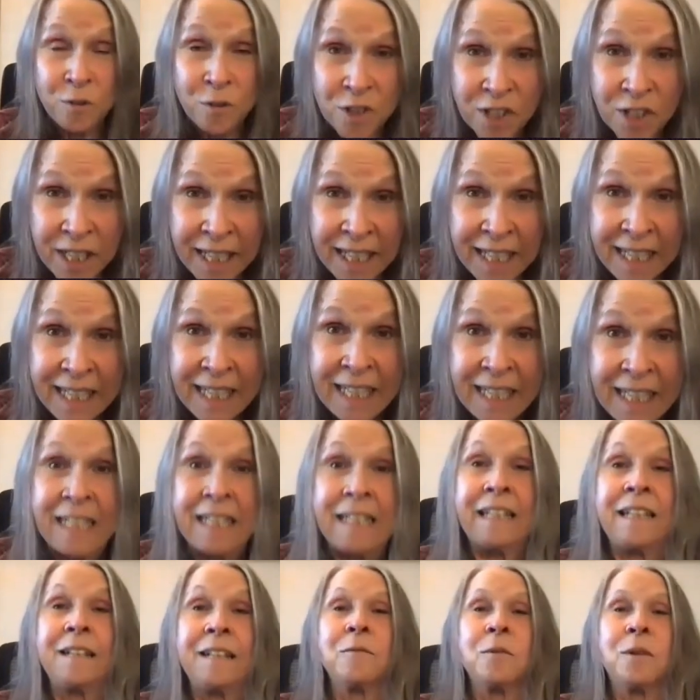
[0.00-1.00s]
you
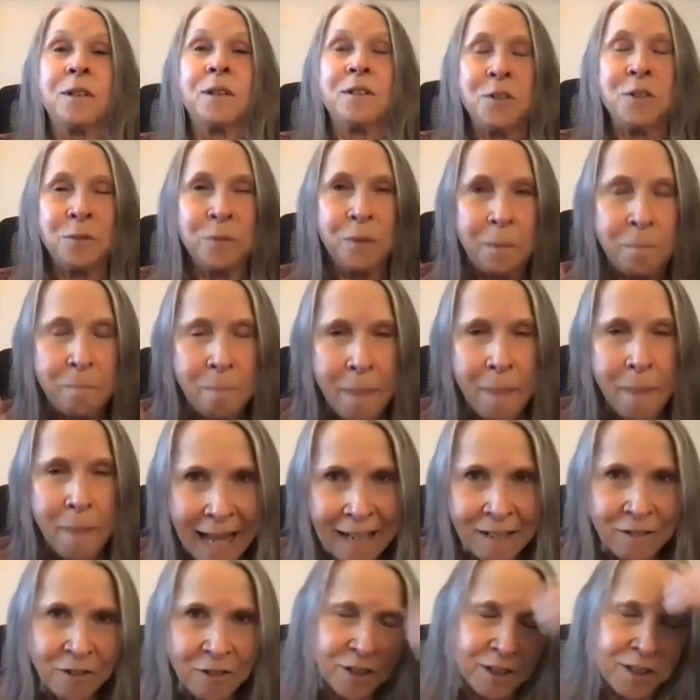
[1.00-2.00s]
see and what you
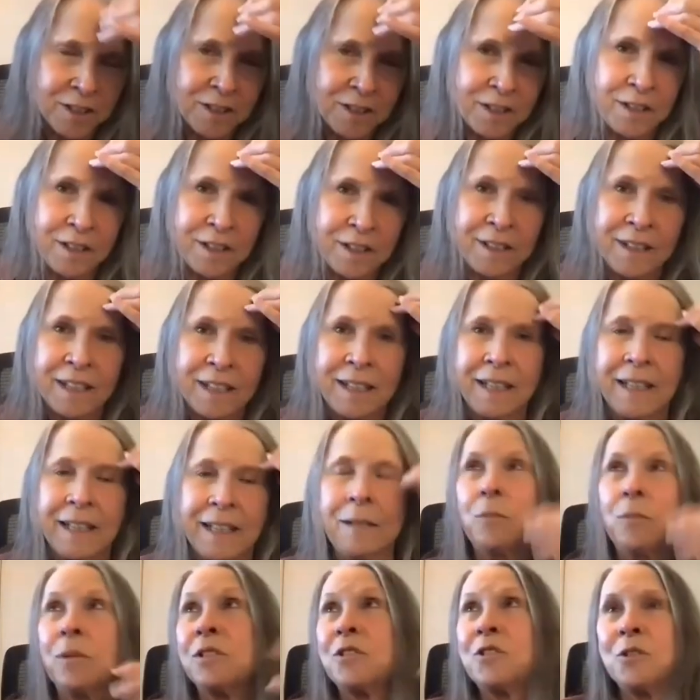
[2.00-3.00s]
imagine
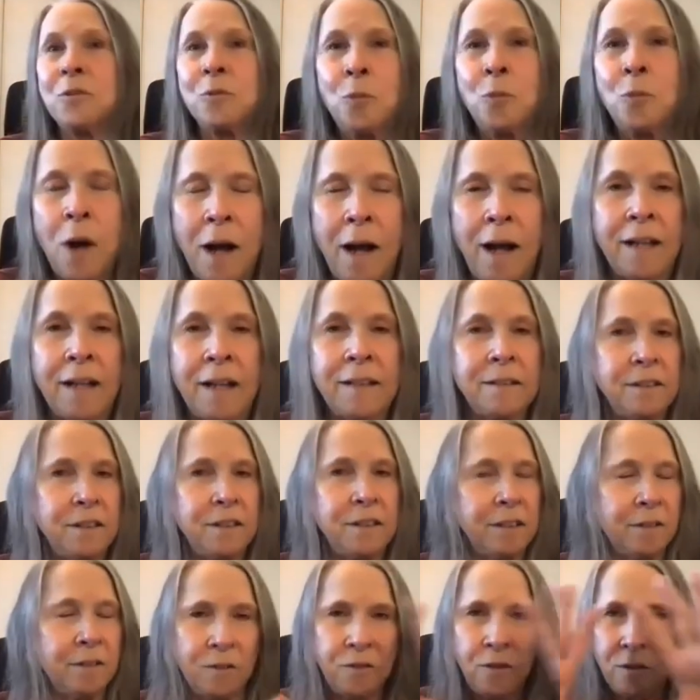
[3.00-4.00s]
and what you want,
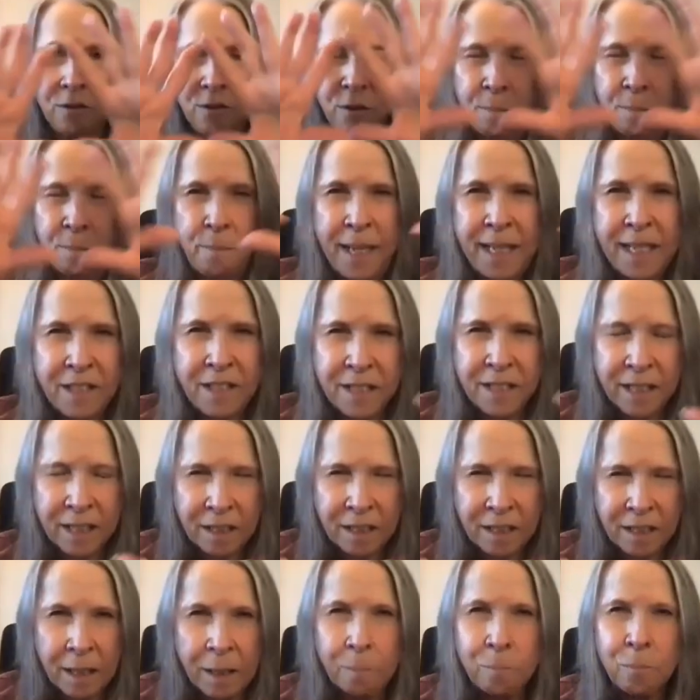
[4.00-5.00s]
you know, those basic
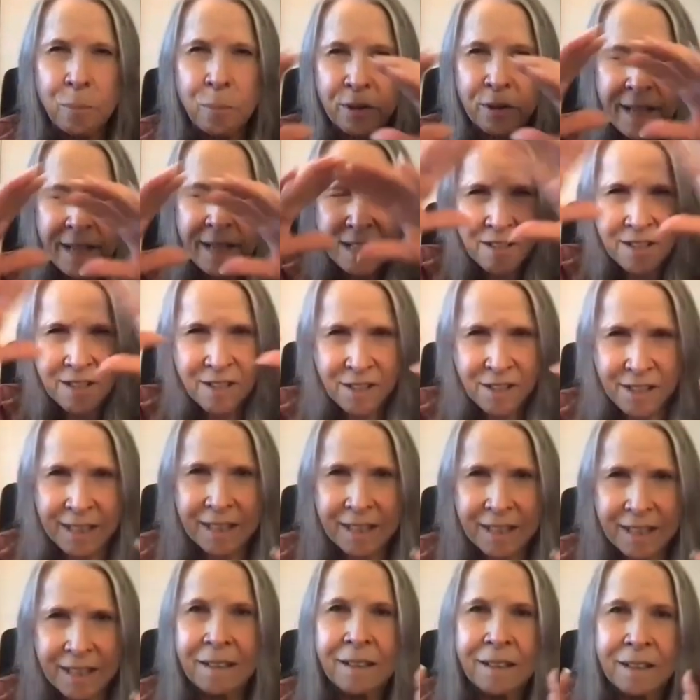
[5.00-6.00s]

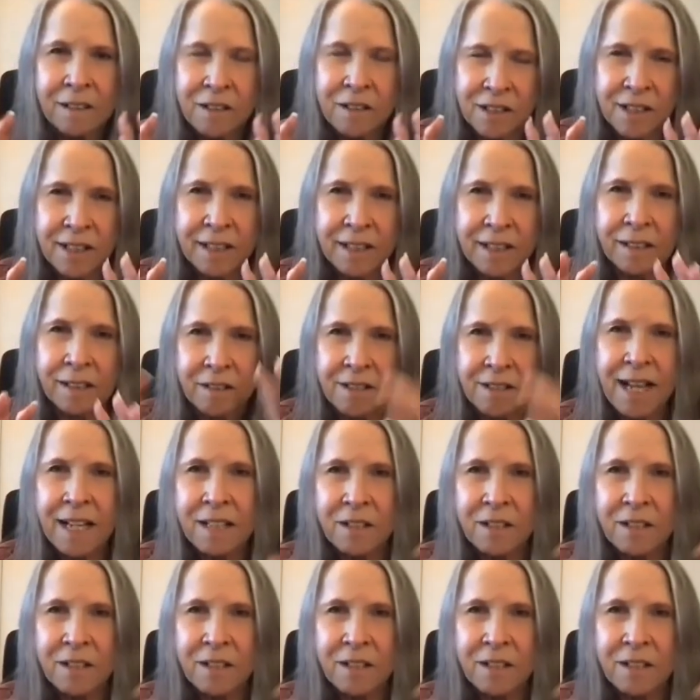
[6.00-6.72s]
presencing skills.